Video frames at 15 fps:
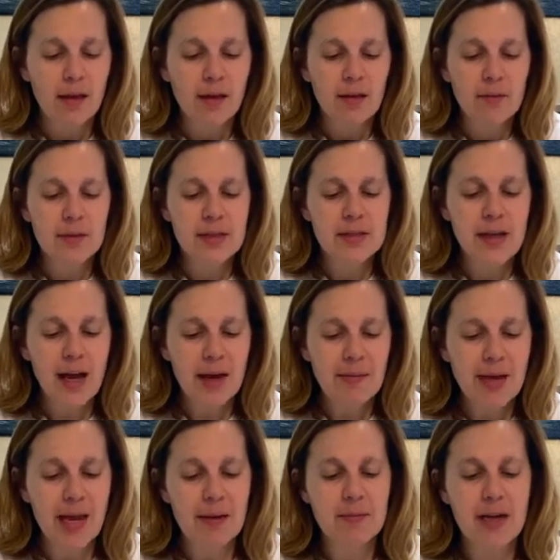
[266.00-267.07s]
When the time
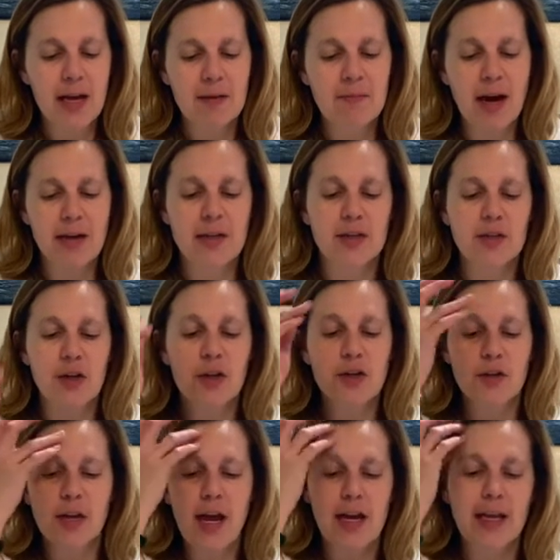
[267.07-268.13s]
came to head back to
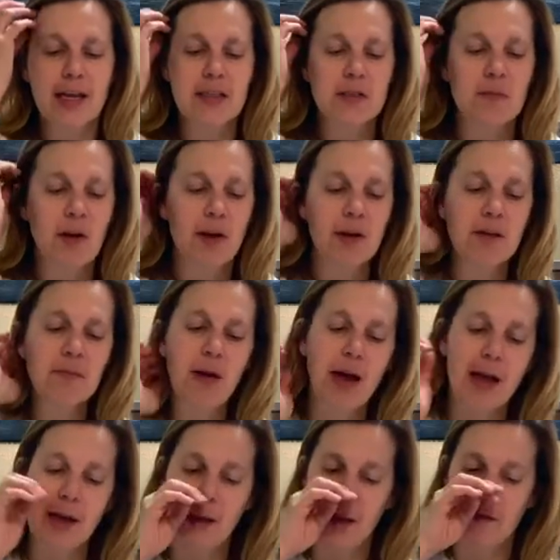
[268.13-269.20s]
surgery, I kissed Mark
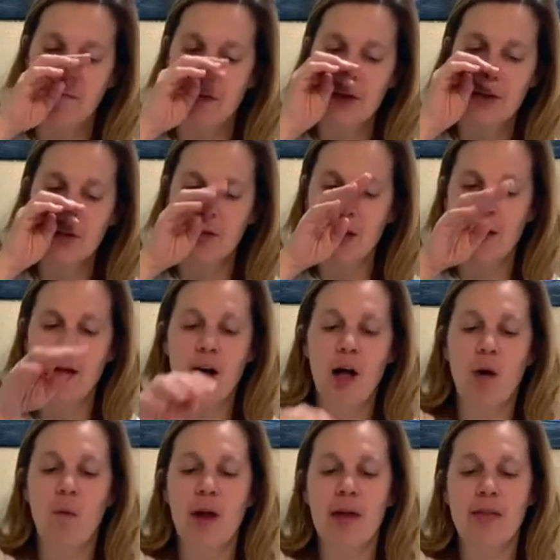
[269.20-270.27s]
goodbye and ventured down a
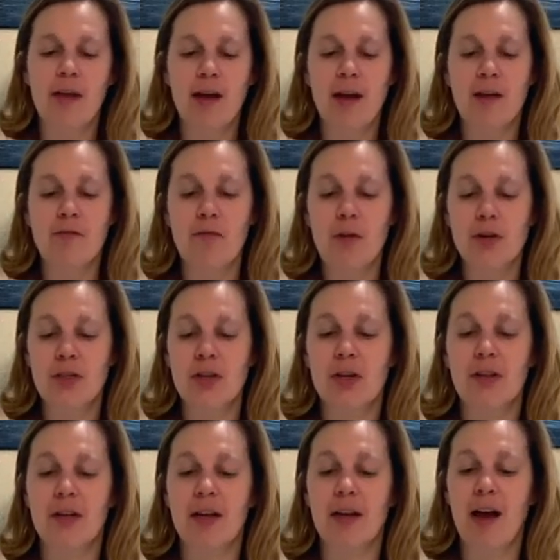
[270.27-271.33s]
hallway that,
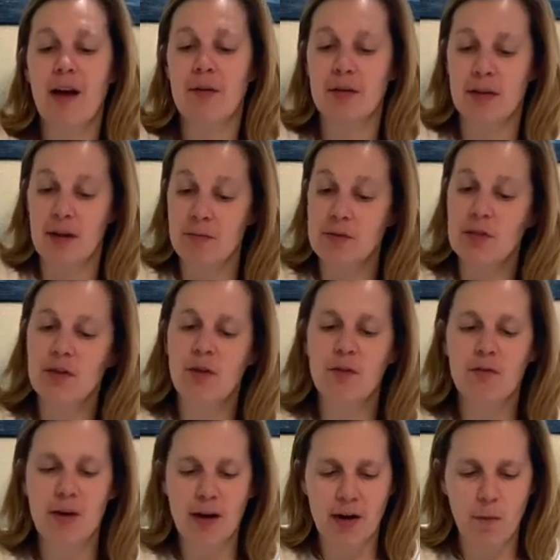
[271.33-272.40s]
unfortunately, I would come to know
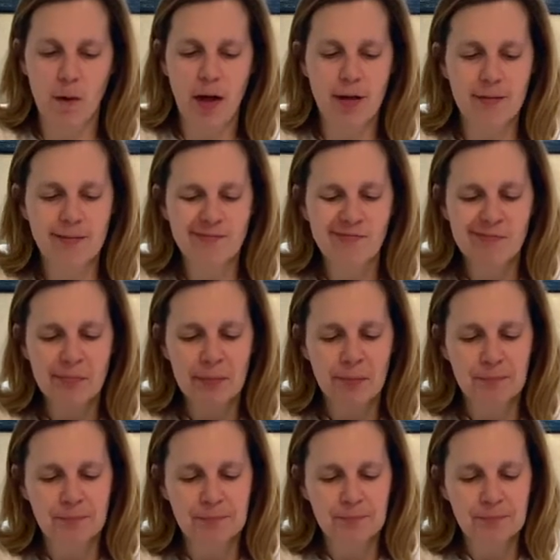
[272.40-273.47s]
very well.
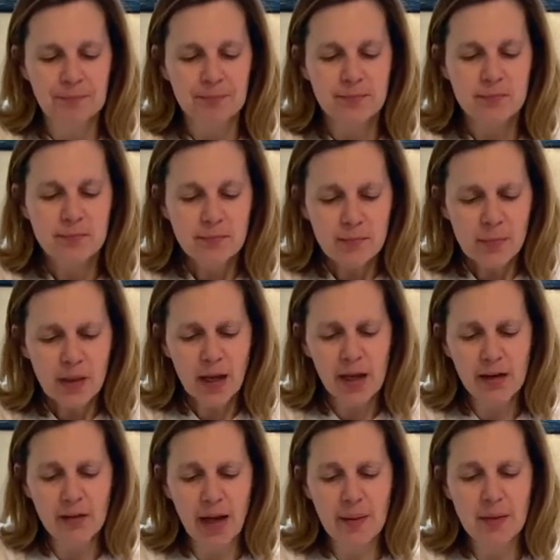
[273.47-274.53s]
I
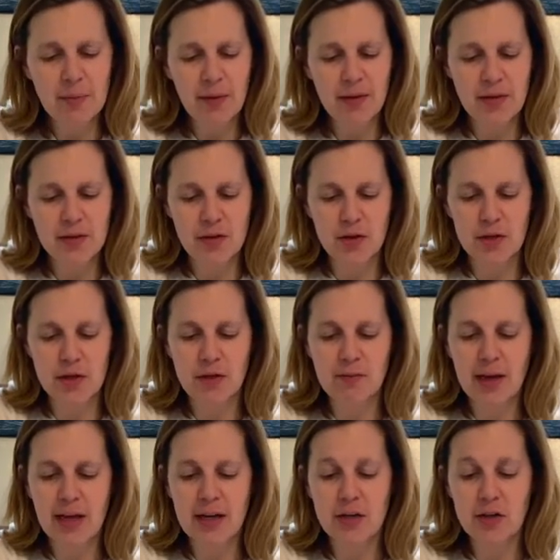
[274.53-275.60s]
climbed up on the surgical
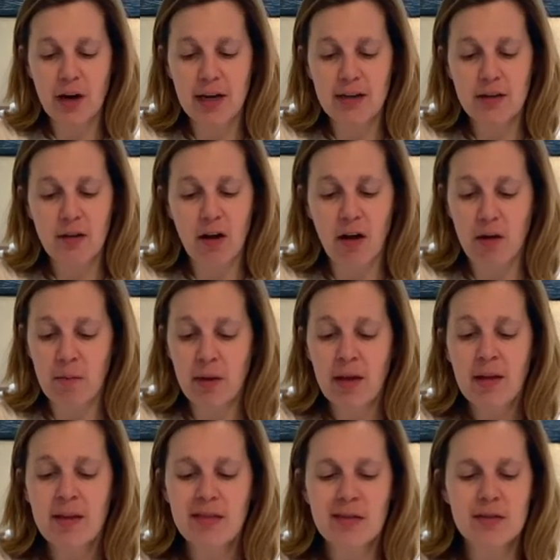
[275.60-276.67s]
bed and tried to calm
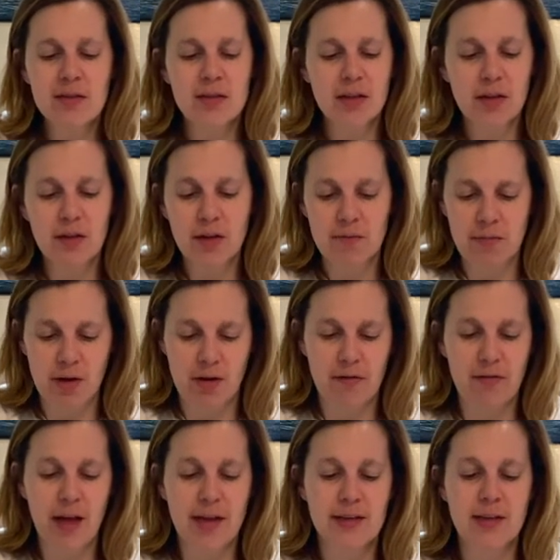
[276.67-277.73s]
the zillion
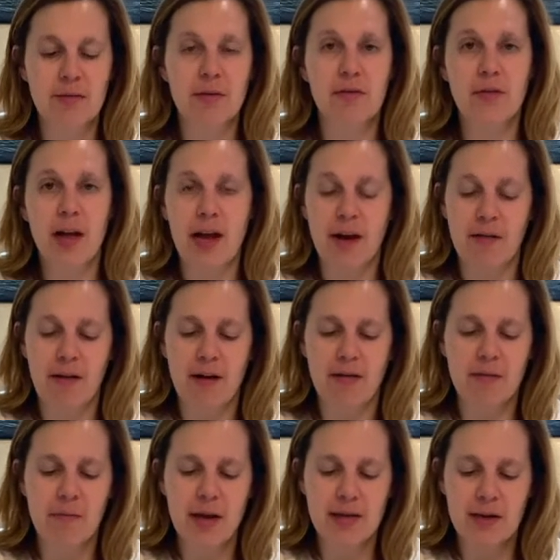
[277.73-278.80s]
butterflies that were flying around
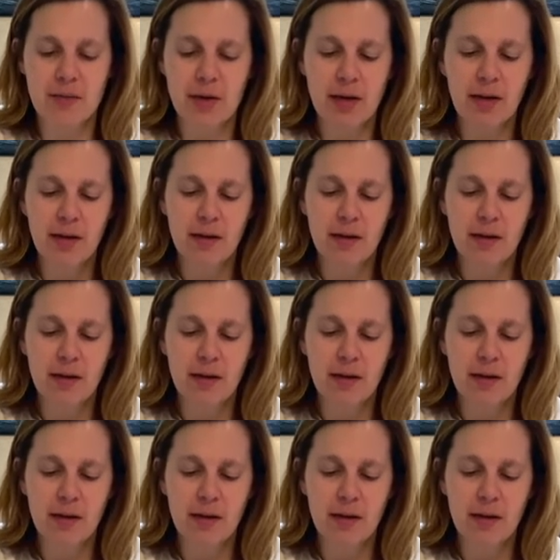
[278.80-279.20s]
in my tummy.